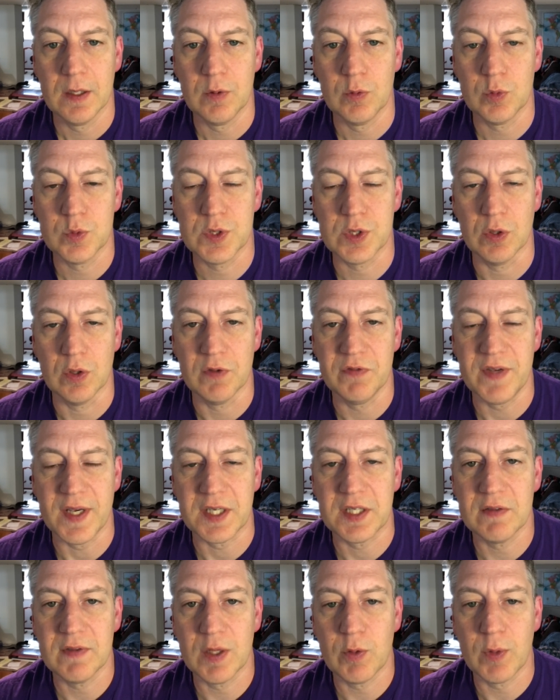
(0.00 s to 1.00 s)
So
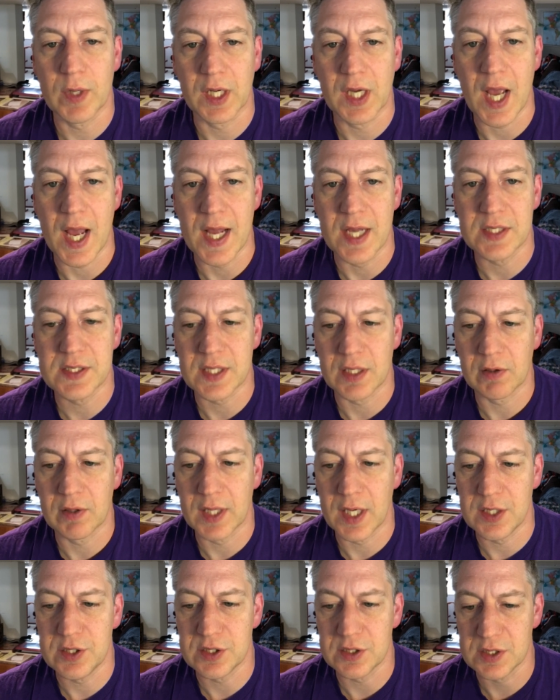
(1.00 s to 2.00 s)
effectively what a cost
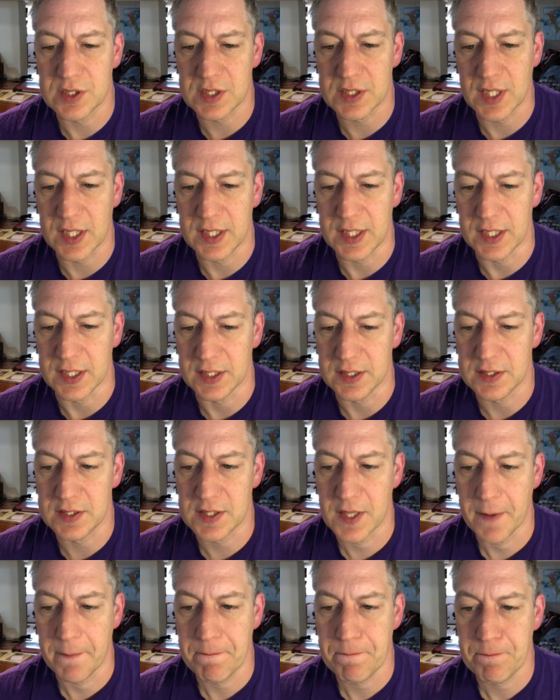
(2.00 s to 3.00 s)
segregation study is,
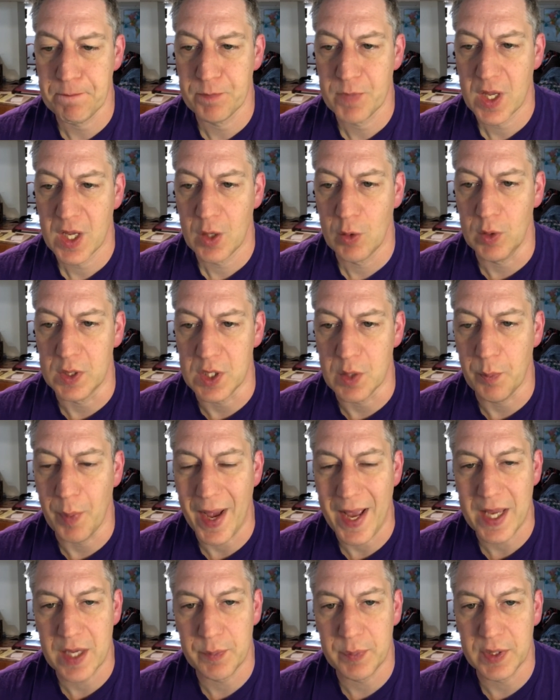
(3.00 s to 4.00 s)
when you
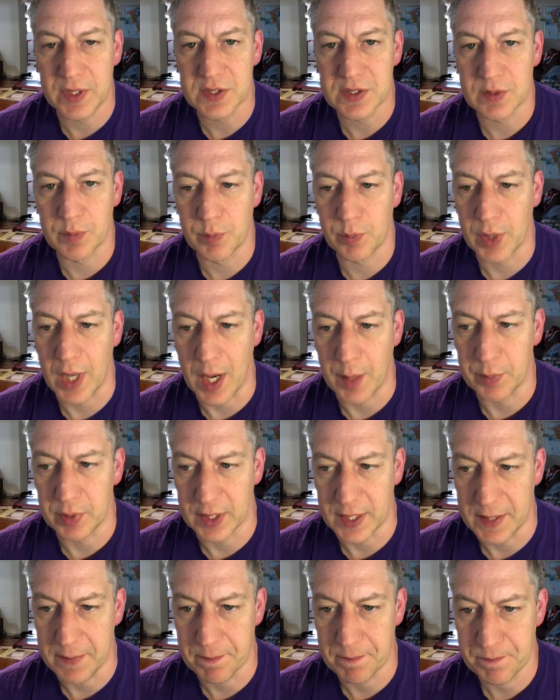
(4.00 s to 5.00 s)
buy a piece of
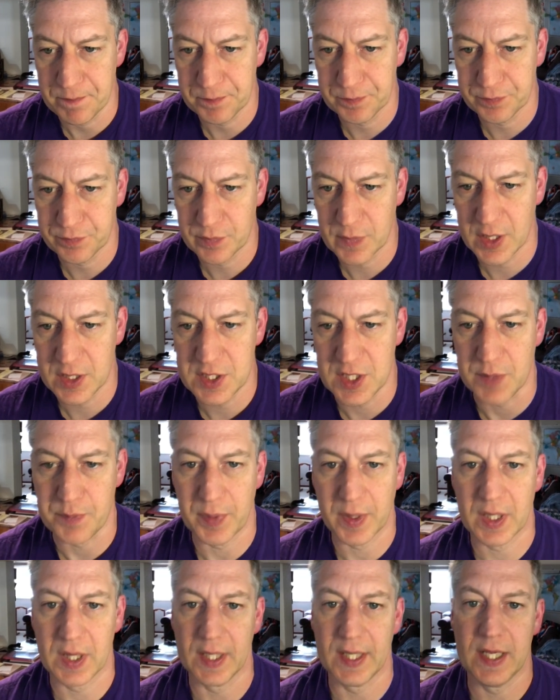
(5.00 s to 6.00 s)
property,
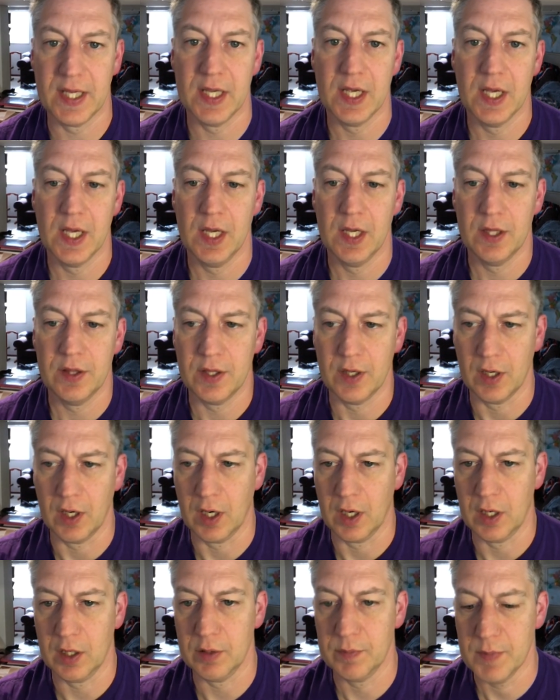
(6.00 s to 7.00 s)
typically there
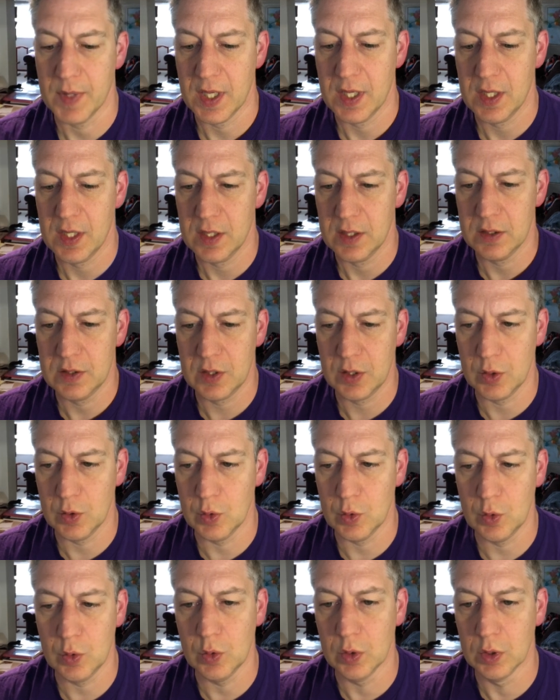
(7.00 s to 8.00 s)
are
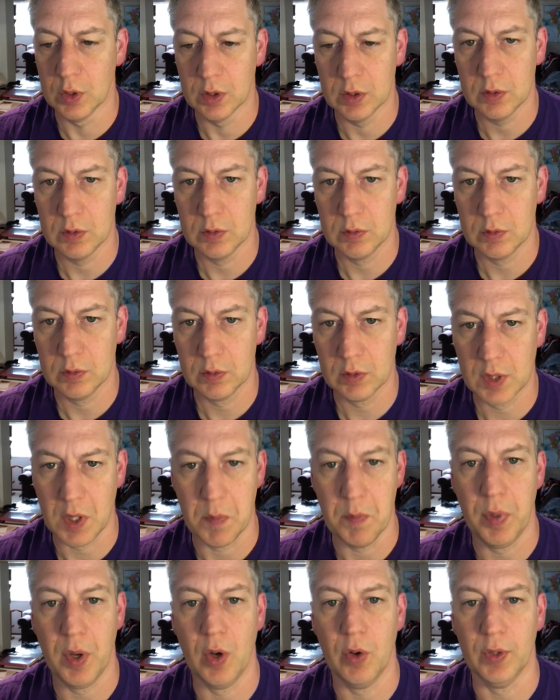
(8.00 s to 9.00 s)
two
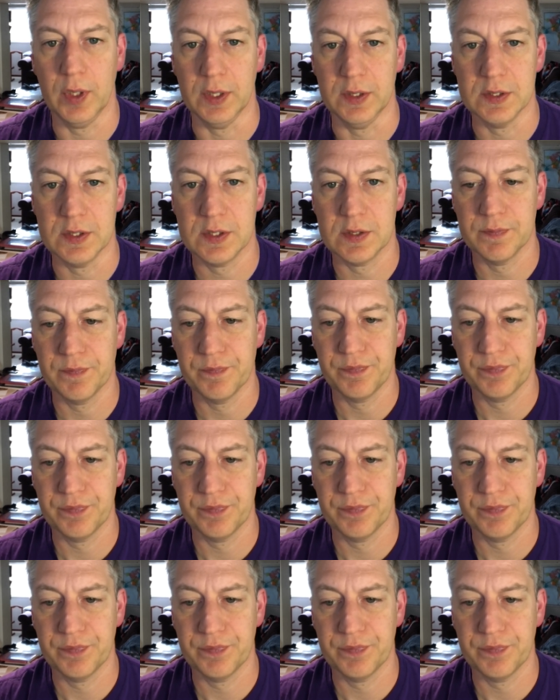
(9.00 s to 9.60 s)
components.